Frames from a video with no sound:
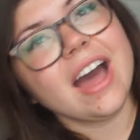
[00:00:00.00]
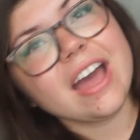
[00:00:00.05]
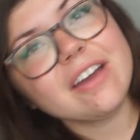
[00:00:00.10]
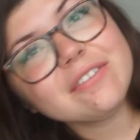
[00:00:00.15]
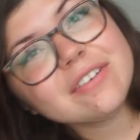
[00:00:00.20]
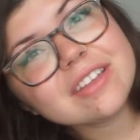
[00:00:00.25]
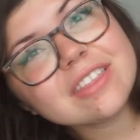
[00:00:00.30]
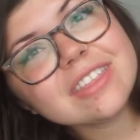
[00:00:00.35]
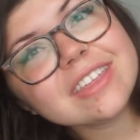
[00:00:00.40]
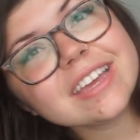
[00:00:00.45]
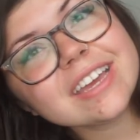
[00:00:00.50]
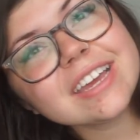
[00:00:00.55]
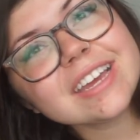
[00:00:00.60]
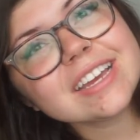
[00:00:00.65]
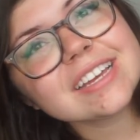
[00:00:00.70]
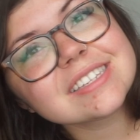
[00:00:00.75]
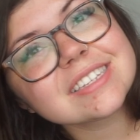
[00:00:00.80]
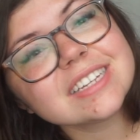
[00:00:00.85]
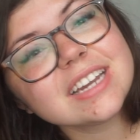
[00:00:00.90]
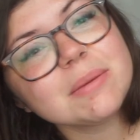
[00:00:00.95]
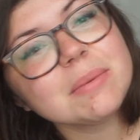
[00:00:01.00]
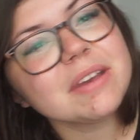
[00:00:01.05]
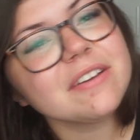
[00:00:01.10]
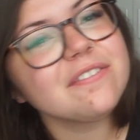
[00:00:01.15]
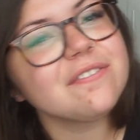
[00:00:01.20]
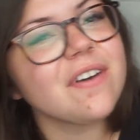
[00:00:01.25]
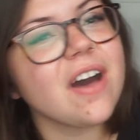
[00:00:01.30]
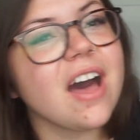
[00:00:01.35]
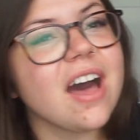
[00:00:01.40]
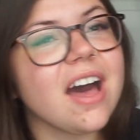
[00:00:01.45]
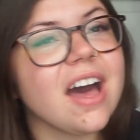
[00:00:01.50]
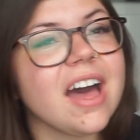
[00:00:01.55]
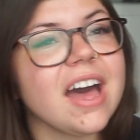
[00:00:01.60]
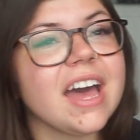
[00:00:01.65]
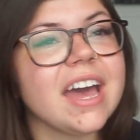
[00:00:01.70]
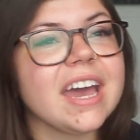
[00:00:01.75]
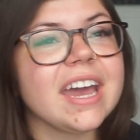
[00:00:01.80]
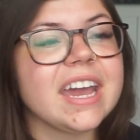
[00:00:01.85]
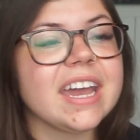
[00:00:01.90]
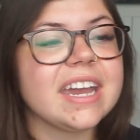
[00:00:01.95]
Everything gonna be
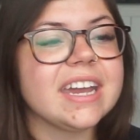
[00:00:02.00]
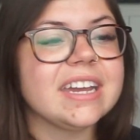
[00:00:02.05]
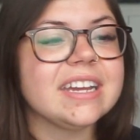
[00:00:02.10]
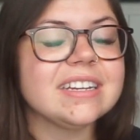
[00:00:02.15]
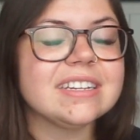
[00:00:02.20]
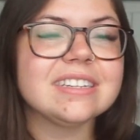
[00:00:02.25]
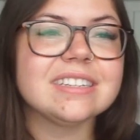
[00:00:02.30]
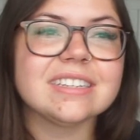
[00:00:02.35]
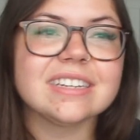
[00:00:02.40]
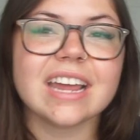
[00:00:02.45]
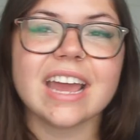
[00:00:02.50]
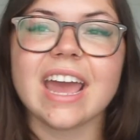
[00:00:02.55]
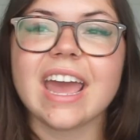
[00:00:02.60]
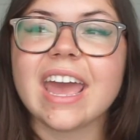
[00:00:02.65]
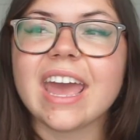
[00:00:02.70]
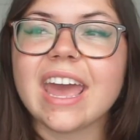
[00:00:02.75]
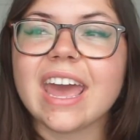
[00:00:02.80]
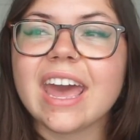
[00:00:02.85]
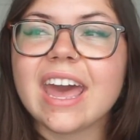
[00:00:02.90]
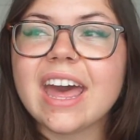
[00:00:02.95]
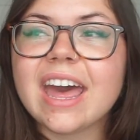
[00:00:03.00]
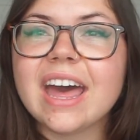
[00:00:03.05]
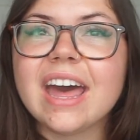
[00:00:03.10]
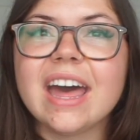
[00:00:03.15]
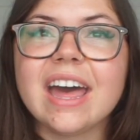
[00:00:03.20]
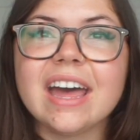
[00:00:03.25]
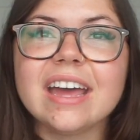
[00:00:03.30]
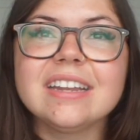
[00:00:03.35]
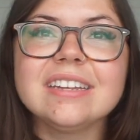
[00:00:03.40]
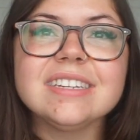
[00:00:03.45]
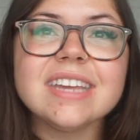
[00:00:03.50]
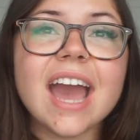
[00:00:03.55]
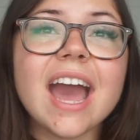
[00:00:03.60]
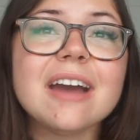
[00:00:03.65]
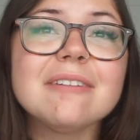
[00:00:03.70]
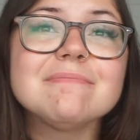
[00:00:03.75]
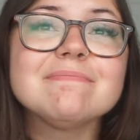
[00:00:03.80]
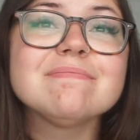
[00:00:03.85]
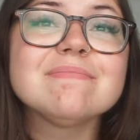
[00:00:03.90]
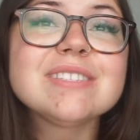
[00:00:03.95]
fine, and
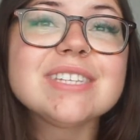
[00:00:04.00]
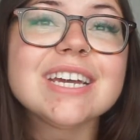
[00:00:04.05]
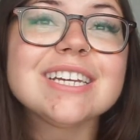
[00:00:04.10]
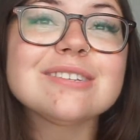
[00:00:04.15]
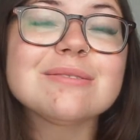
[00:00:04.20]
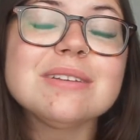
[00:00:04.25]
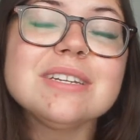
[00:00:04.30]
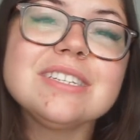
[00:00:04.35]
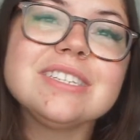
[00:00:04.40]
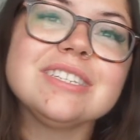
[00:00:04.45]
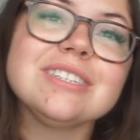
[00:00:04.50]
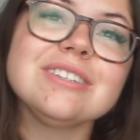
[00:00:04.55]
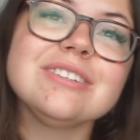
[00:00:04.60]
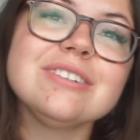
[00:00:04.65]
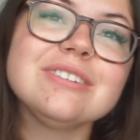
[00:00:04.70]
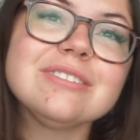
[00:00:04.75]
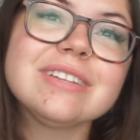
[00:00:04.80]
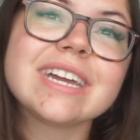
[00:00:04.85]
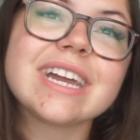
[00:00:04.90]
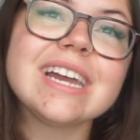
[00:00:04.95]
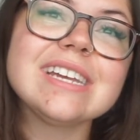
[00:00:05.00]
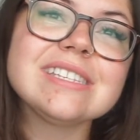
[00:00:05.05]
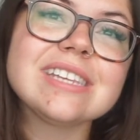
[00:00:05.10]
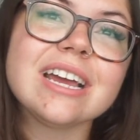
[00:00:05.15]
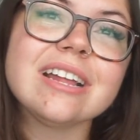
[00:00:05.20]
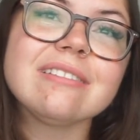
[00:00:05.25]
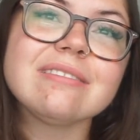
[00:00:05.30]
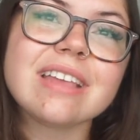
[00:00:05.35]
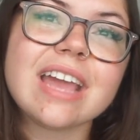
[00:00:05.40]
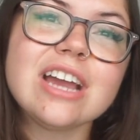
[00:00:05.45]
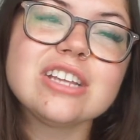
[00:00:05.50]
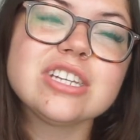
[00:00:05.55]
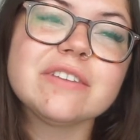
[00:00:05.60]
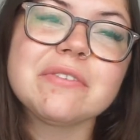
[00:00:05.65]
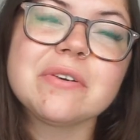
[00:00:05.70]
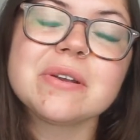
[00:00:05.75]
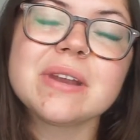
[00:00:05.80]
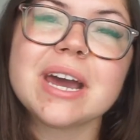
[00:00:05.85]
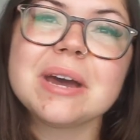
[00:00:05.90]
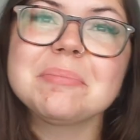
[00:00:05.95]
yeah, so I just wanted to, like I said, catch
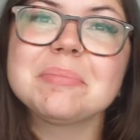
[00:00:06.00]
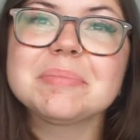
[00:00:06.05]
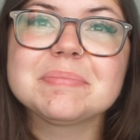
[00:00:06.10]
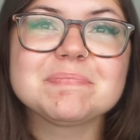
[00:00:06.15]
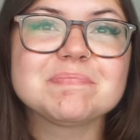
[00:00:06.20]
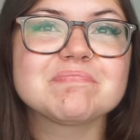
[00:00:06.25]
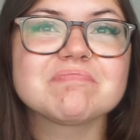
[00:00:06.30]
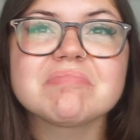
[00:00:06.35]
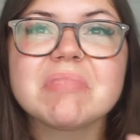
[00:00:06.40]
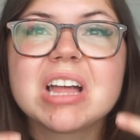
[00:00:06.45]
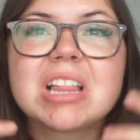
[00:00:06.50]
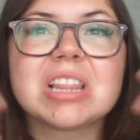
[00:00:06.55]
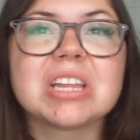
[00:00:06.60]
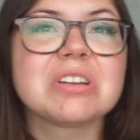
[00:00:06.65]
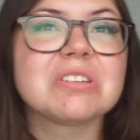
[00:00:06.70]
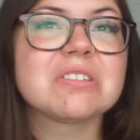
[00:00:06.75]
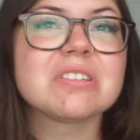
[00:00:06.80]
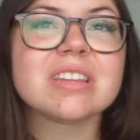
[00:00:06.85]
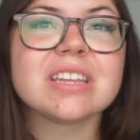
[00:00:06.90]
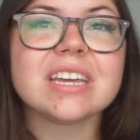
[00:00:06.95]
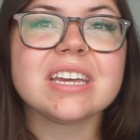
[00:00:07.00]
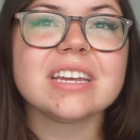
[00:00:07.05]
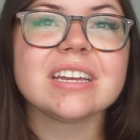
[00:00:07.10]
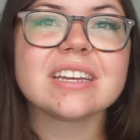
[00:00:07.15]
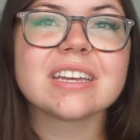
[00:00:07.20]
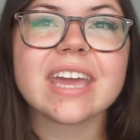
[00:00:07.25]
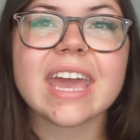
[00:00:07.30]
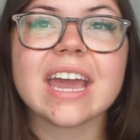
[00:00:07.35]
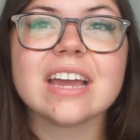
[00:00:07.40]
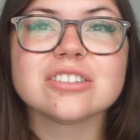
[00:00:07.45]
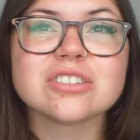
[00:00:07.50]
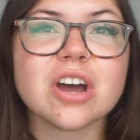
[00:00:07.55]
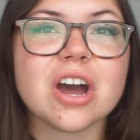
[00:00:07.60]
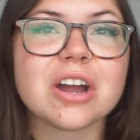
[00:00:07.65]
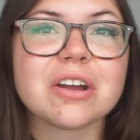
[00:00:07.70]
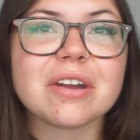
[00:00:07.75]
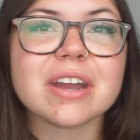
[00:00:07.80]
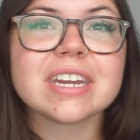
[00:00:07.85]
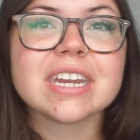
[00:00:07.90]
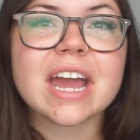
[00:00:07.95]
everyone up. I literally can't
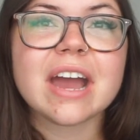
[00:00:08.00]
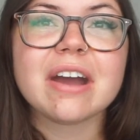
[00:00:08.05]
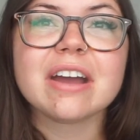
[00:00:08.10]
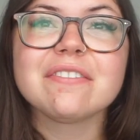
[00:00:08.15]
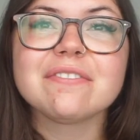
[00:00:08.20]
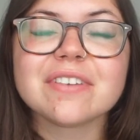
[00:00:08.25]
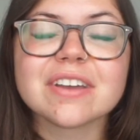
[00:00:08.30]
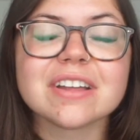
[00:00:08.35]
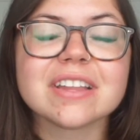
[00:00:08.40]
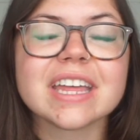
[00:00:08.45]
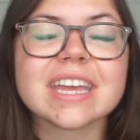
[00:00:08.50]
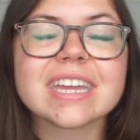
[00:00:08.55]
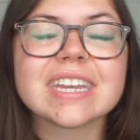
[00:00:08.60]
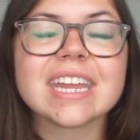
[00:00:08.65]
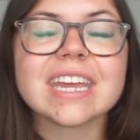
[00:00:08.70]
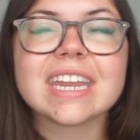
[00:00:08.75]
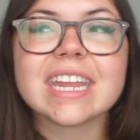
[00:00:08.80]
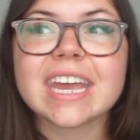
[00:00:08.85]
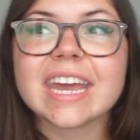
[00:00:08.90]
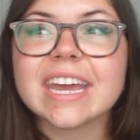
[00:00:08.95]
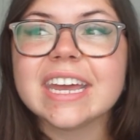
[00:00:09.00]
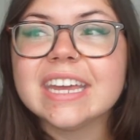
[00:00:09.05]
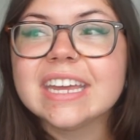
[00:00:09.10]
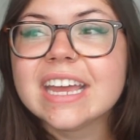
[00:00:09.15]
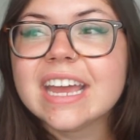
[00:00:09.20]
talk right now. I feel like an idiot.